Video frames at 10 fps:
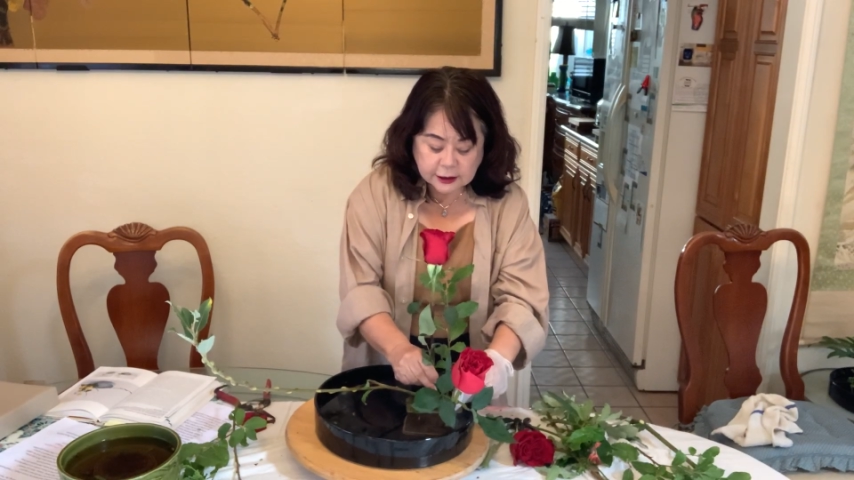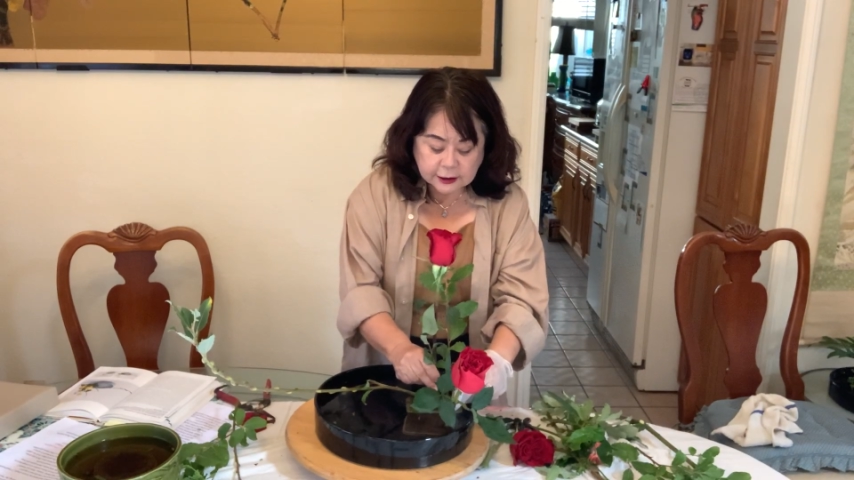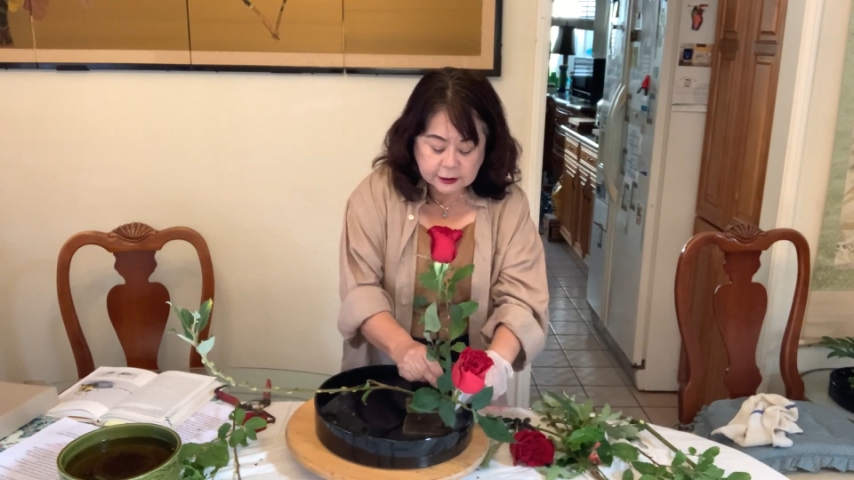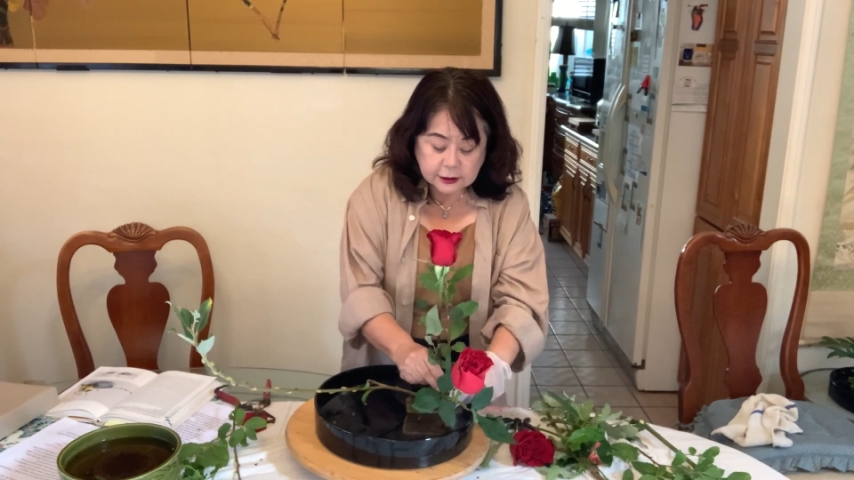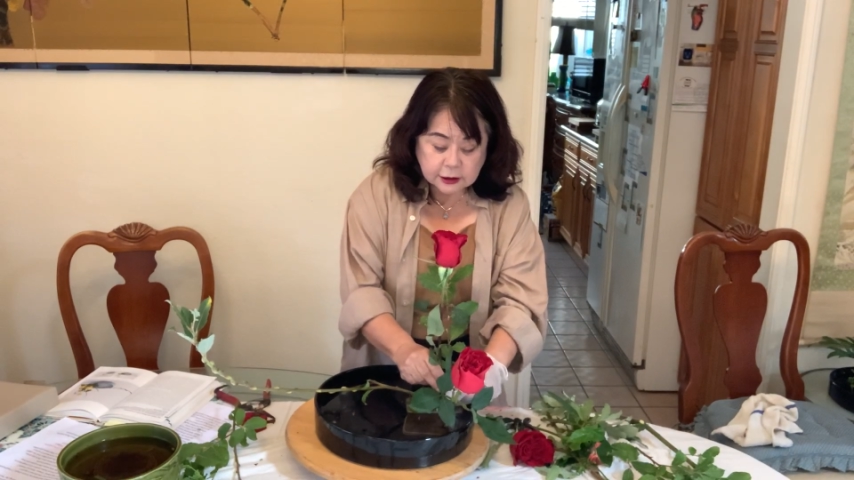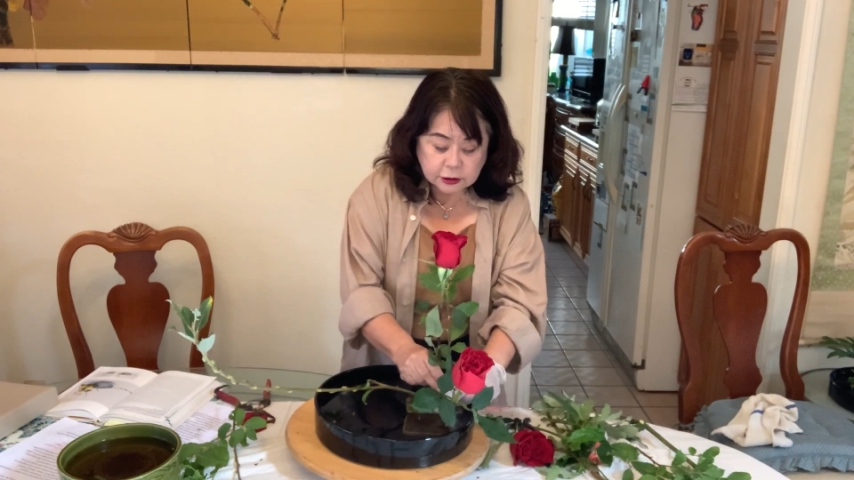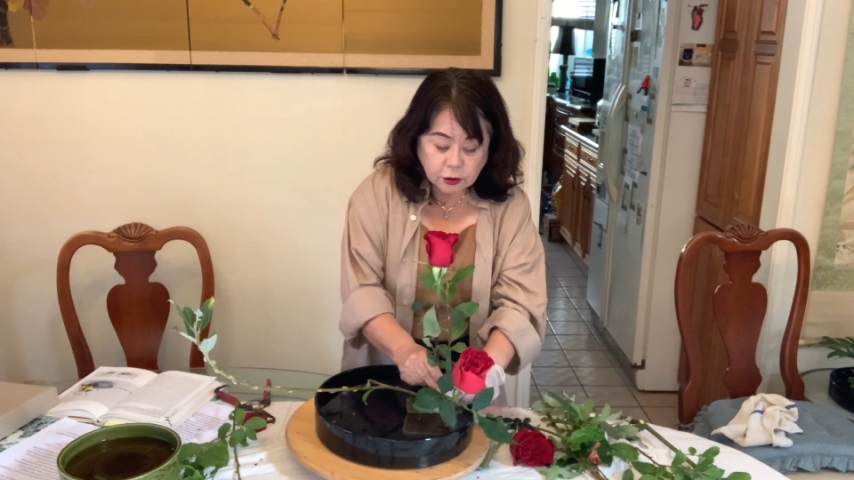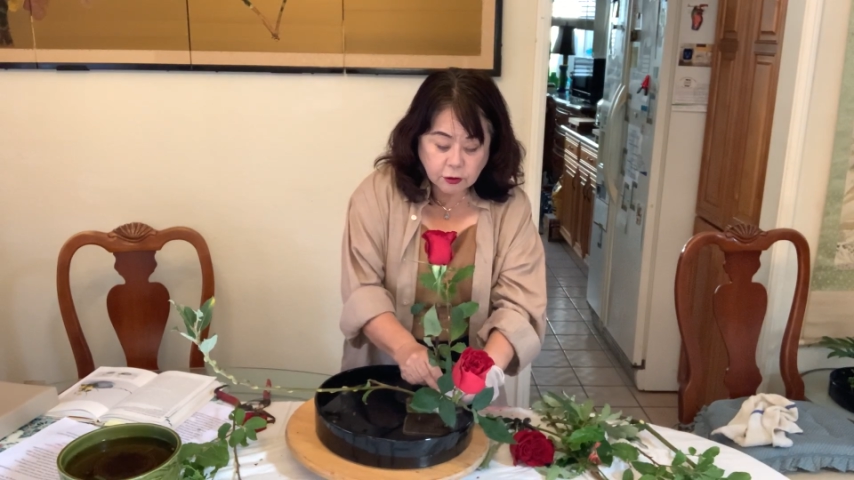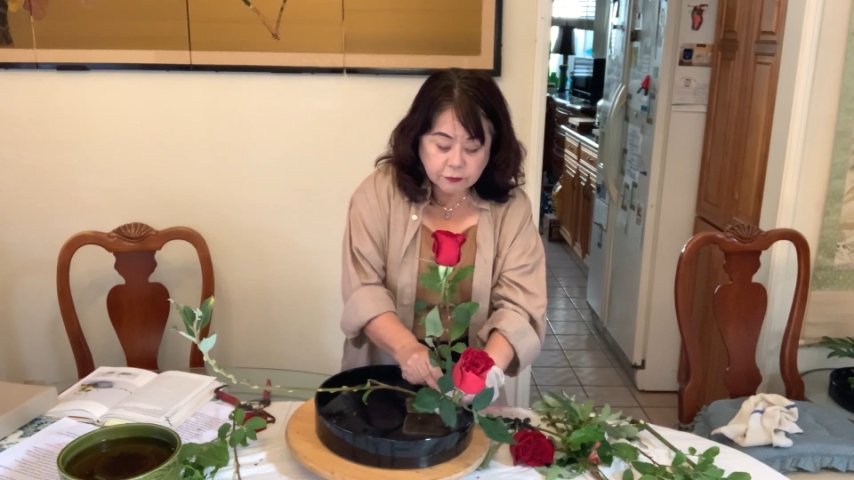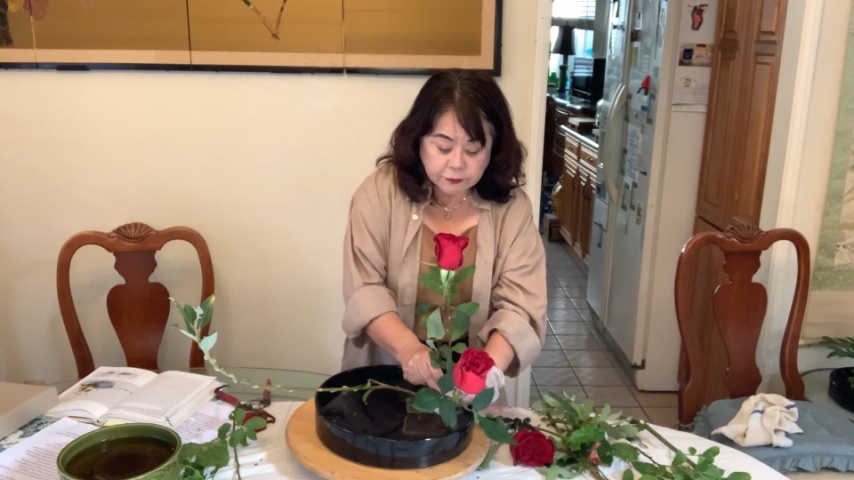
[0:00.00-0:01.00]
a
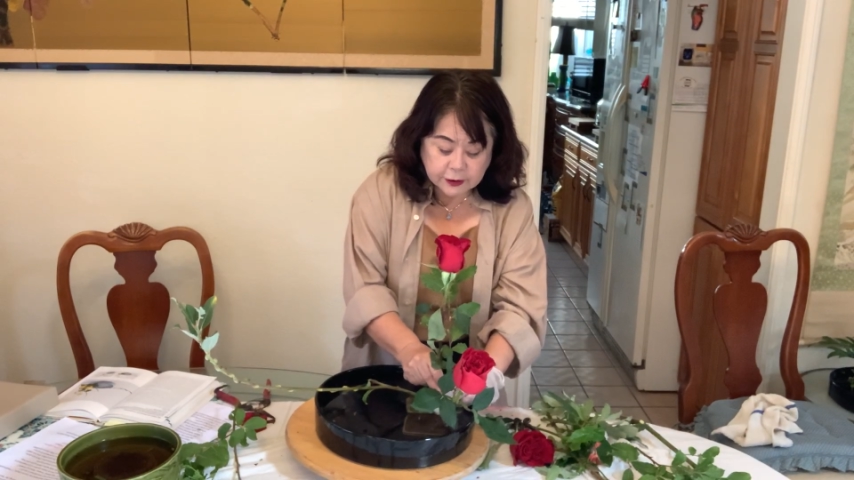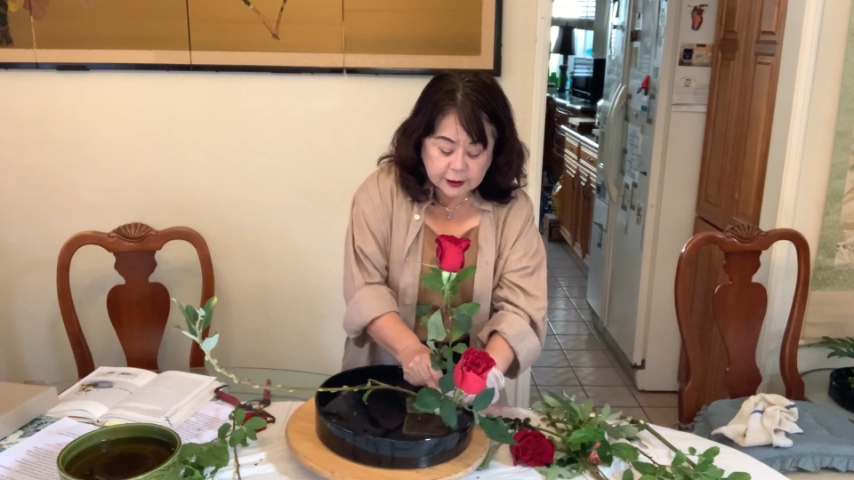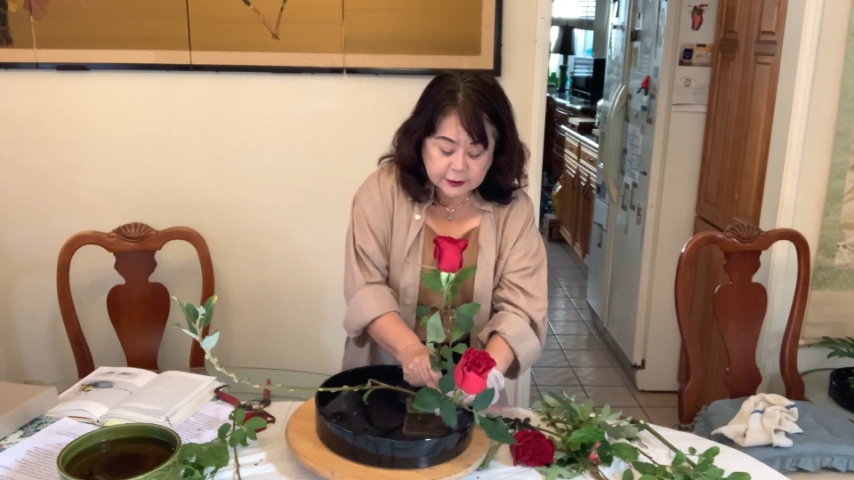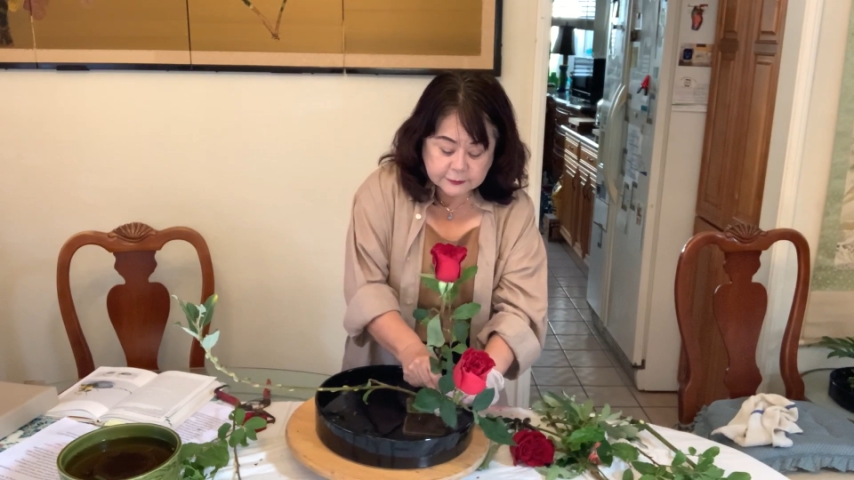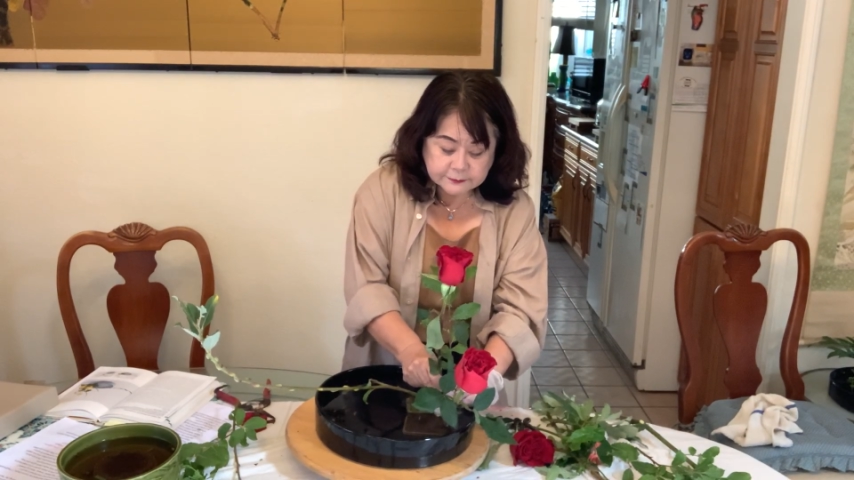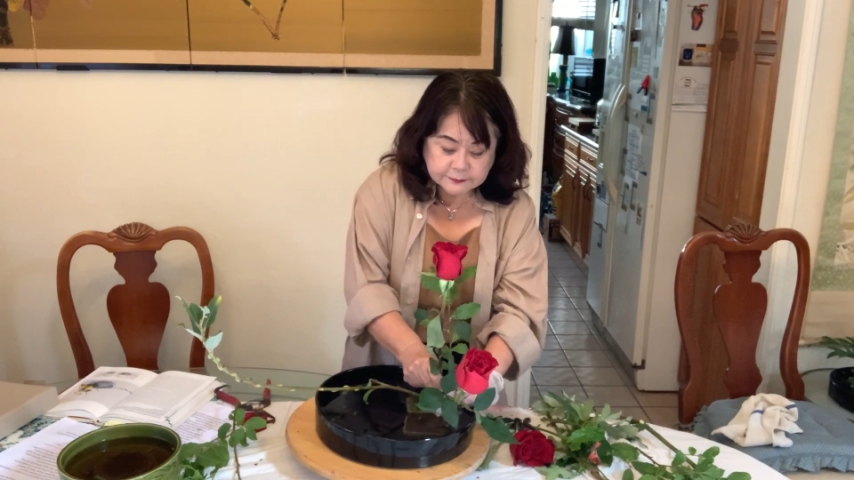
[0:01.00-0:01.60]
tall filler.